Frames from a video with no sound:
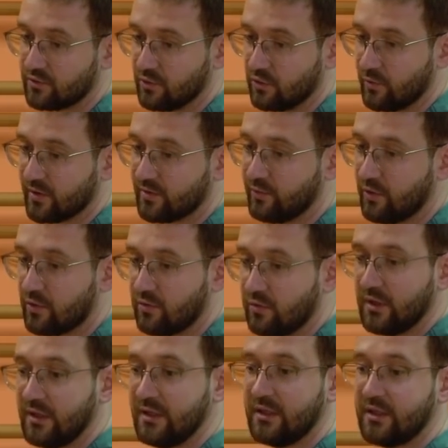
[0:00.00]
Or if it's a
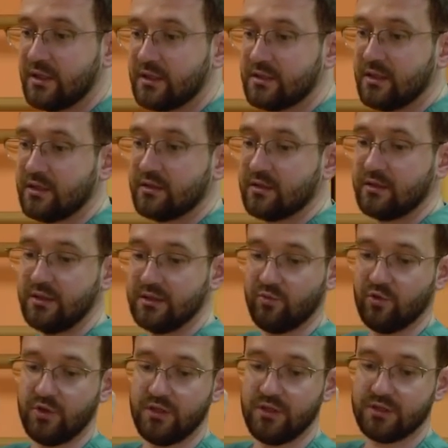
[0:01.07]
lower table,
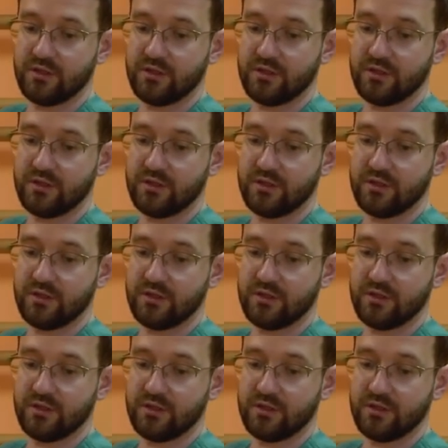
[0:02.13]
you